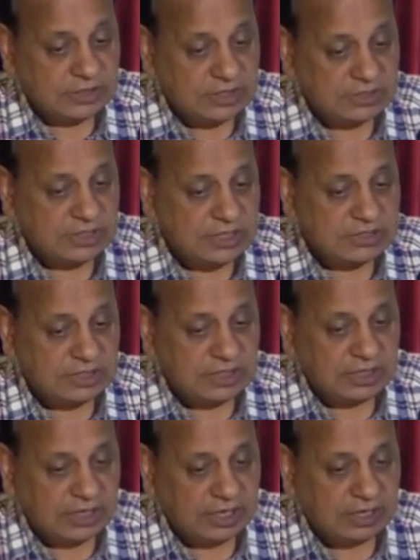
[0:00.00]
This
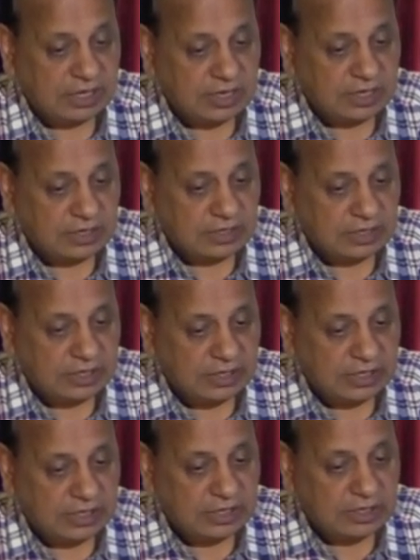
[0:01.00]
injury can occur
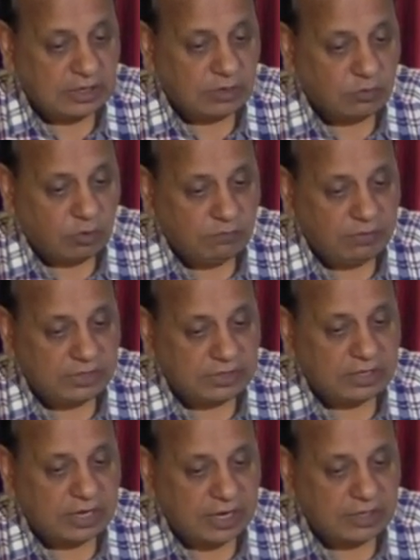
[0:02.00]
clinically in a
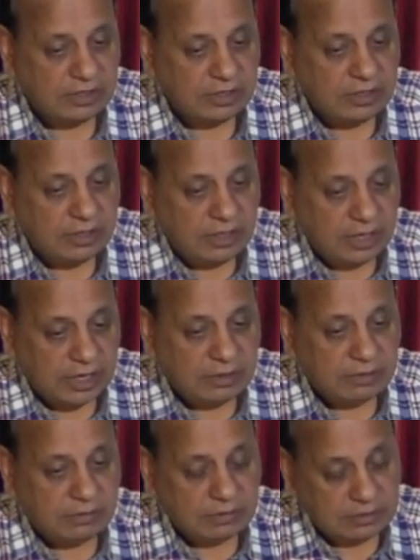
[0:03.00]
non-vented heart,
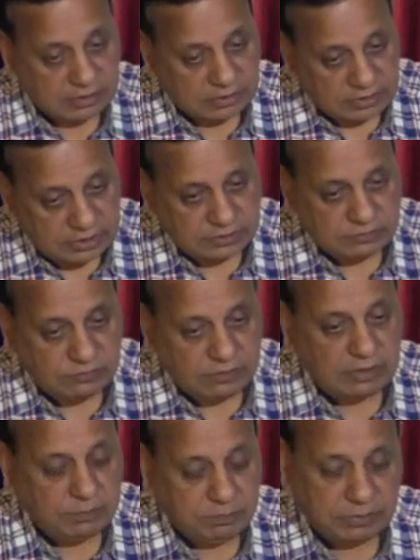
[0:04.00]
and this
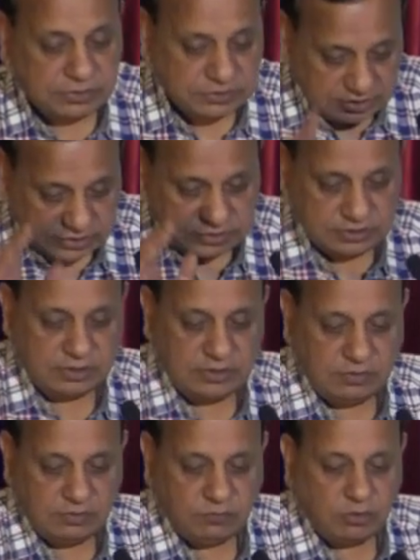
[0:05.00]
will persist
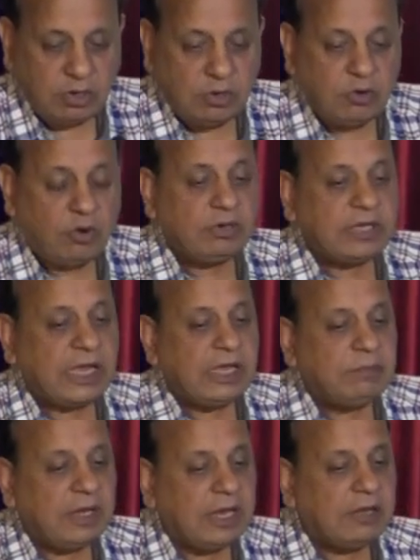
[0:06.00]
for a long
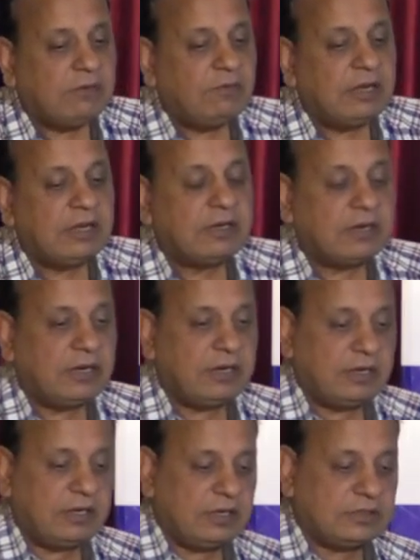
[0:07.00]
time and will
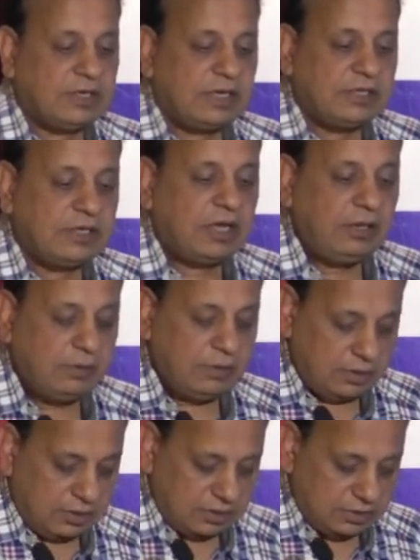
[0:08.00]
result in a
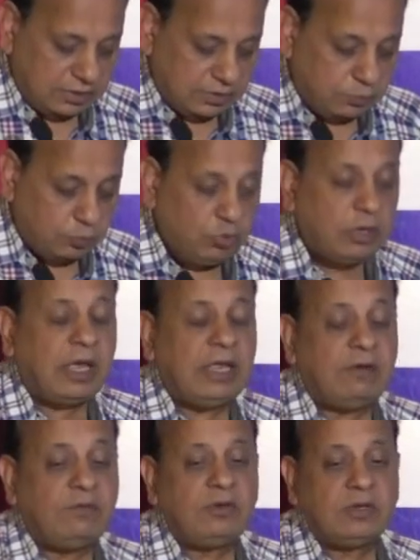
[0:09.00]
poor
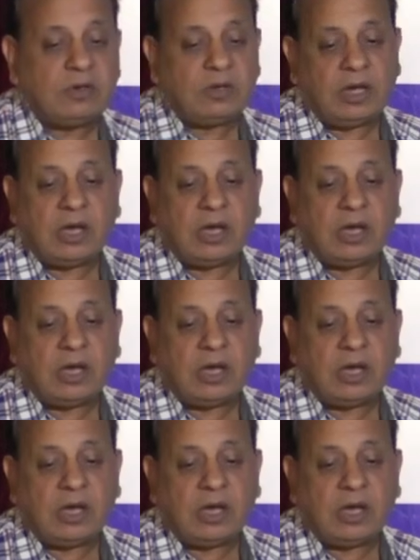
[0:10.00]
LV